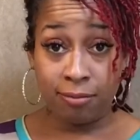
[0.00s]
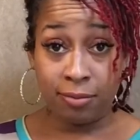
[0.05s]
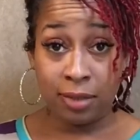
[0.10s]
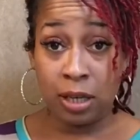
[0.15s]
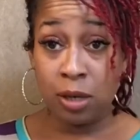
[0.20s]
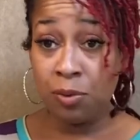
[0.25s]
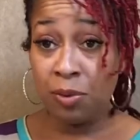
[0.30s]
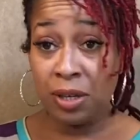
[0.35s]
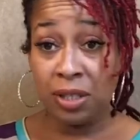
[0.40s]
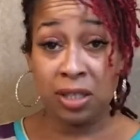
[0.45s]

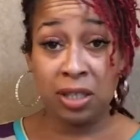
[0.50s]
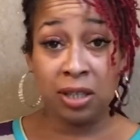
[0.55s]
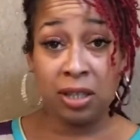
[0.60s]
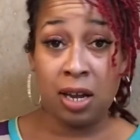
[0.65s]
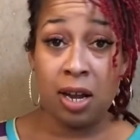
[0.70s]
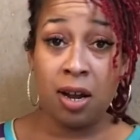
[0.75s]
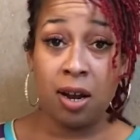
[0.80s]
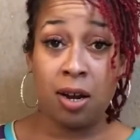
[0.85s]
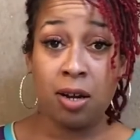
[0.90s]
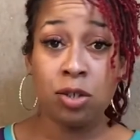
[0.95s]
He wasn't
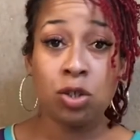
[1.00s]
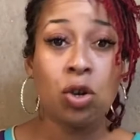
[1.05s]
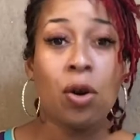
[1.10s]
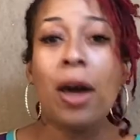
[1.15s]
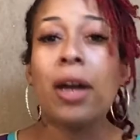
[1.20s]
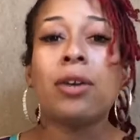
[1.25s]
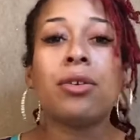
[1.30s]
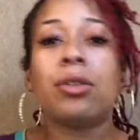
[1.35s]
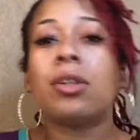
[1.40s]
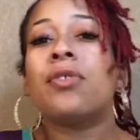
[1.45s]
there. So
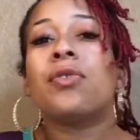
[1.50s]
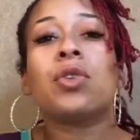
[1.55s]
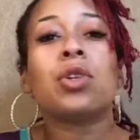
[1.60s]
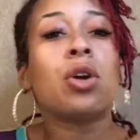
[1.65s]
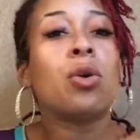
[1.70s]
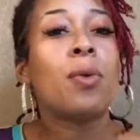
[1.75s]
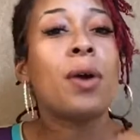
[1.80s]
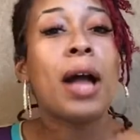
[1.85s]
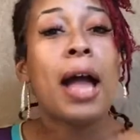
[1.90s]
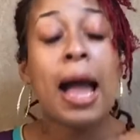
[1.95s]
I don't even
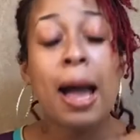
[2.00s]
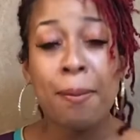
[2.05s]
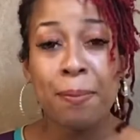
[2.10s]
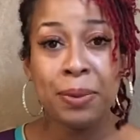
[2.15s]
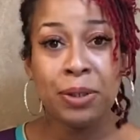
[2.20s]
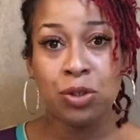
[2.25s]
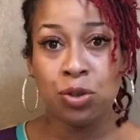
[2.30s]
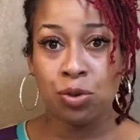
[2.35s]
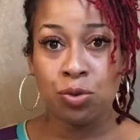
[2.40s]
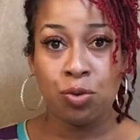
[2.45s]
know what
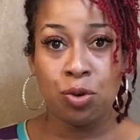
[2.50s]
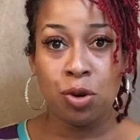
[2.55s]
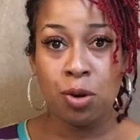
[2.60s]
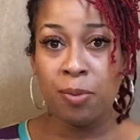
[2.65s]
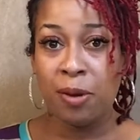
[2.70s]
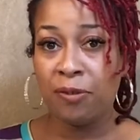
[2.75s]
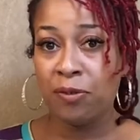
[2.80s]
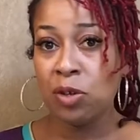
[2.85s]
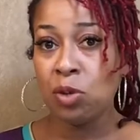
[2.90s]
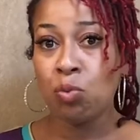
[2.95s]
happened to him,
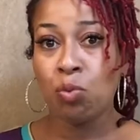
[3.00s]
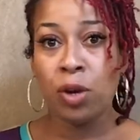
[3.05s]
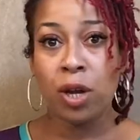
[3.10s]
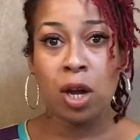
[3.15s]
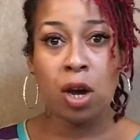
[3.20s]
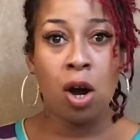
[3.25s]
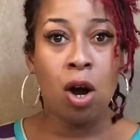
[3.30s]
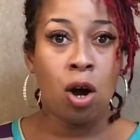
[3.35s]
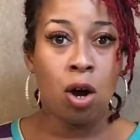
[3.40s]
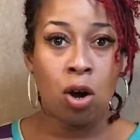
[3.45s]
if he went
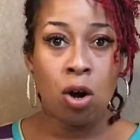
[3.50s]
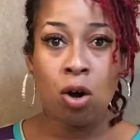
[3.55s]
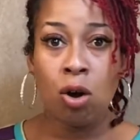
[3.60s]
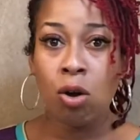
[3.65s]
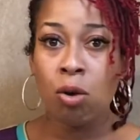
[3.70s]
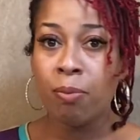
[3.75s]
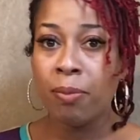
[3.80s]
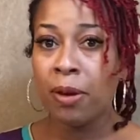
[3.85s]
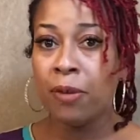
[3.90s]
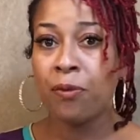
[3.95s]

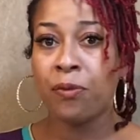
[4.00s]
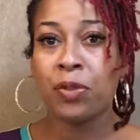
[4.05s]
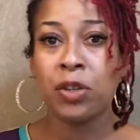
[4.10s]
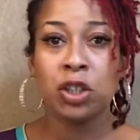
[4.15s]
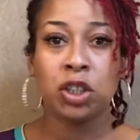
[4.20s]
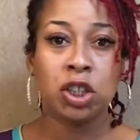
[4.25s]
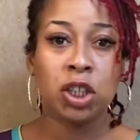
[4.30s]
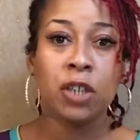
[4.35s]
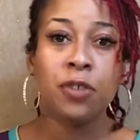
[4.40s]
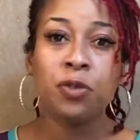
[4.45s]
home, if the
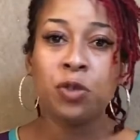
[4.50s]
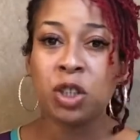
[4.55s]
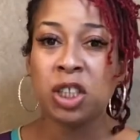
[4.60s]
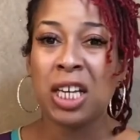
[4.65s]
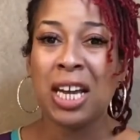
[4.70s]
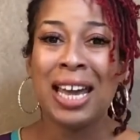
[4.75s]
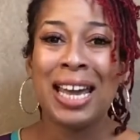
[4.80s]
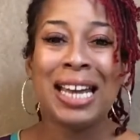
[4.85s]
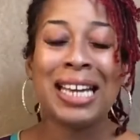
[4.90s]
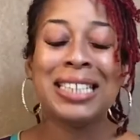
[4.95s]
shift
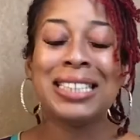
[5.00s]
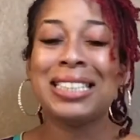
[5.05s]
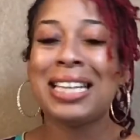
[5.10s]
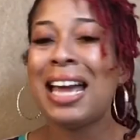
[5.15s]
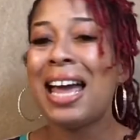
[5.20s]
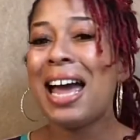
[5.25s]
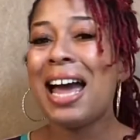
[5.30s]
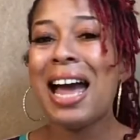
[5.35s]
changed.